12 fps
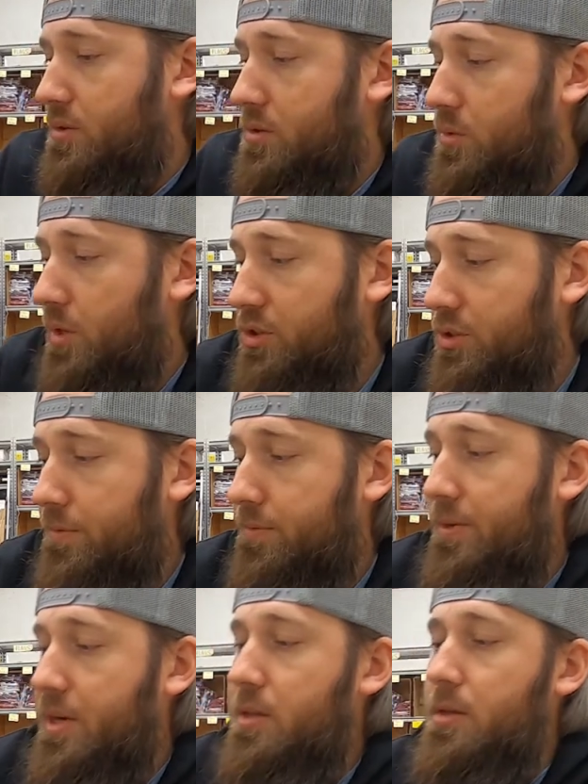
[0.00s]
So you actually
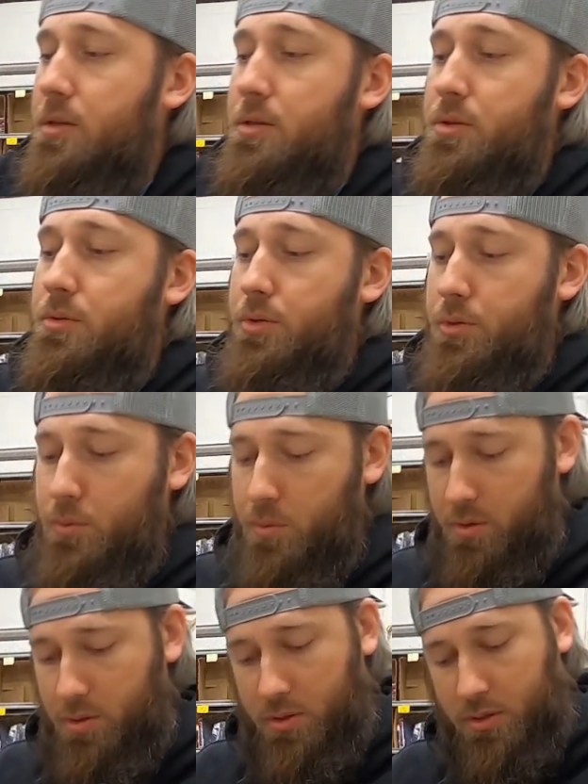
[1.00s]
feed these through
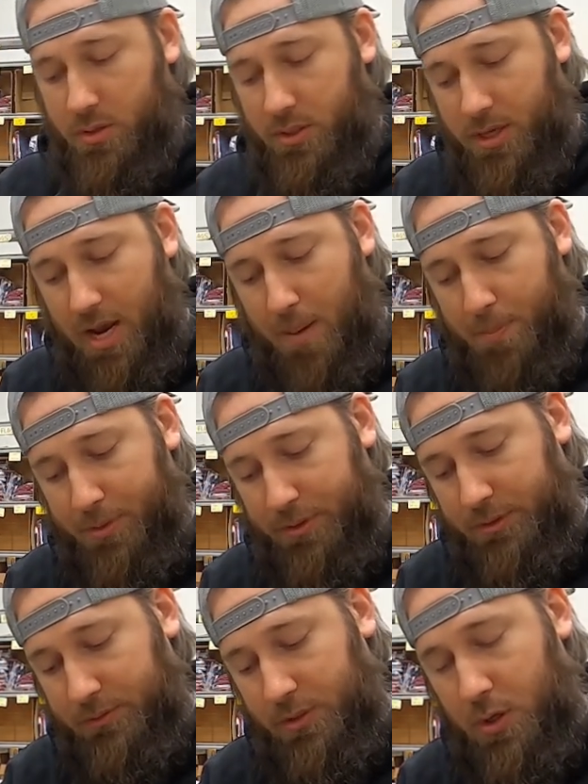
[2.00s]
the top
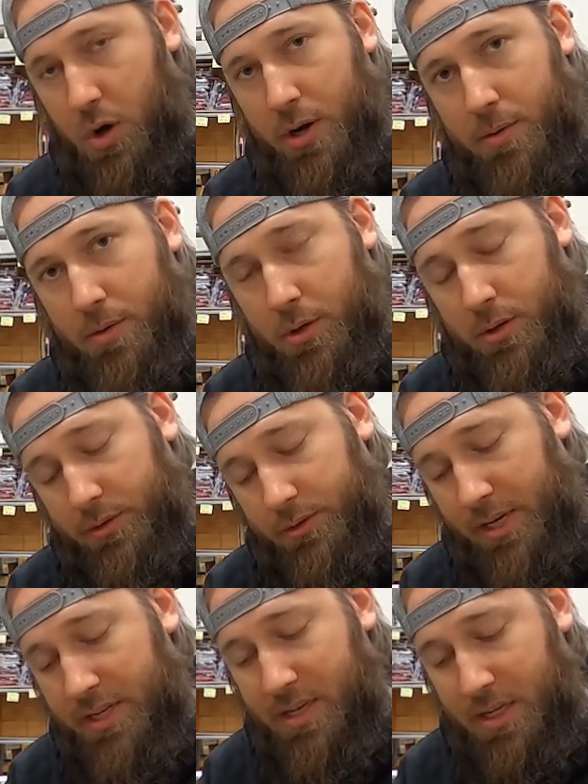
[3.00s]
of the Guardian, or the
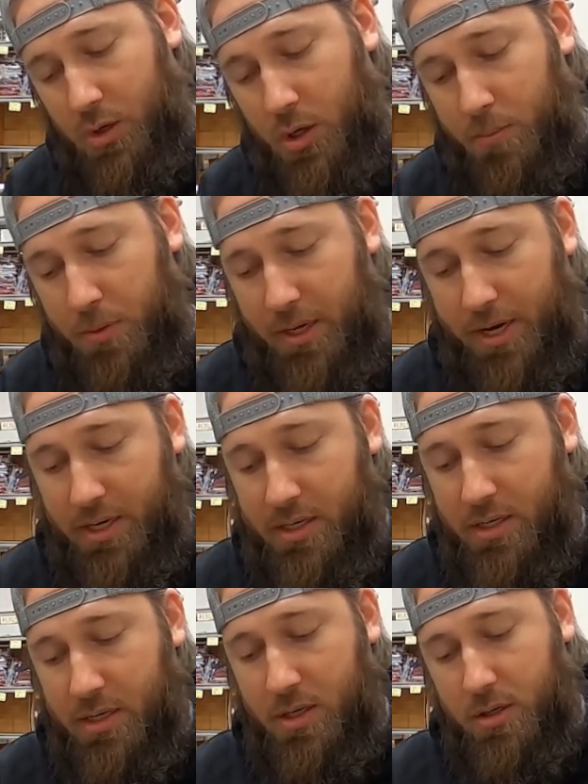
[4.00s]
inside the Guardian plate,
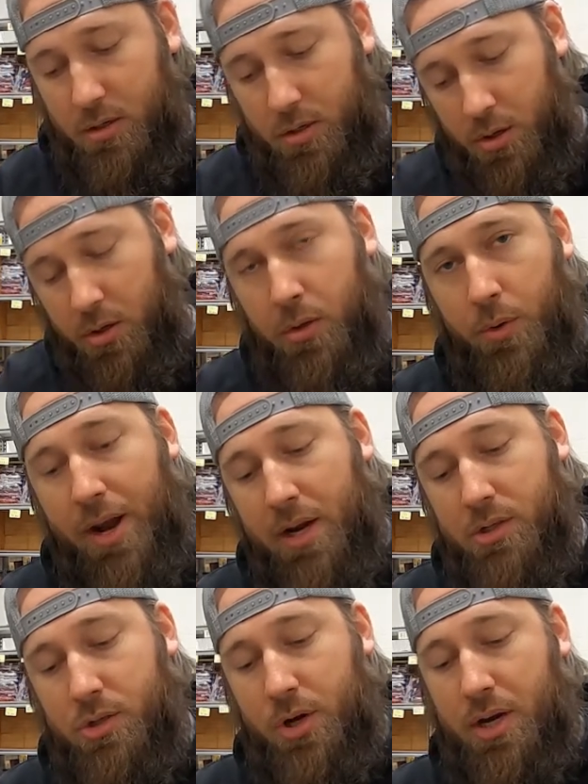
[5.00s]
to your
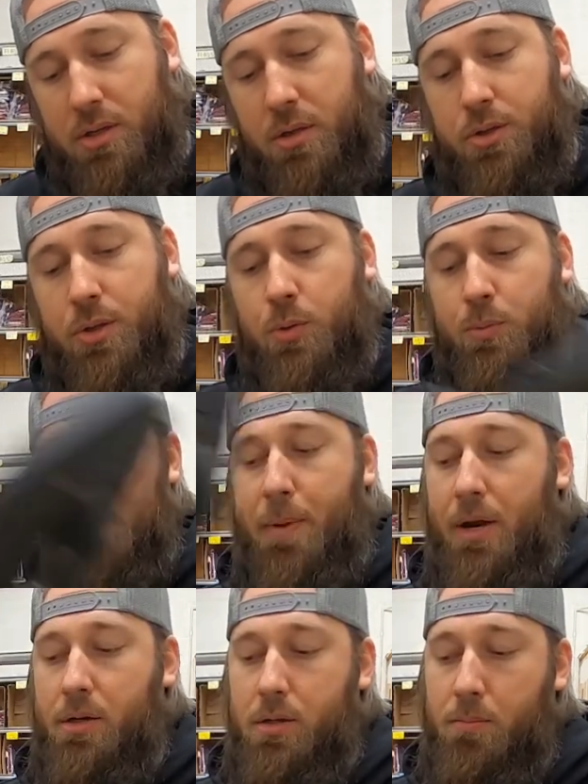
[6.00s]
Lowrance transducer, which will be
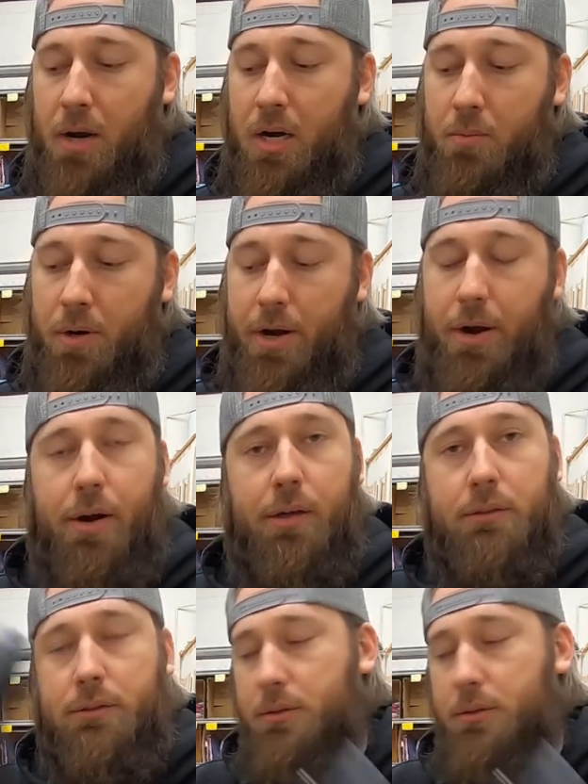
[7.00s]
mounted to the bottom right here.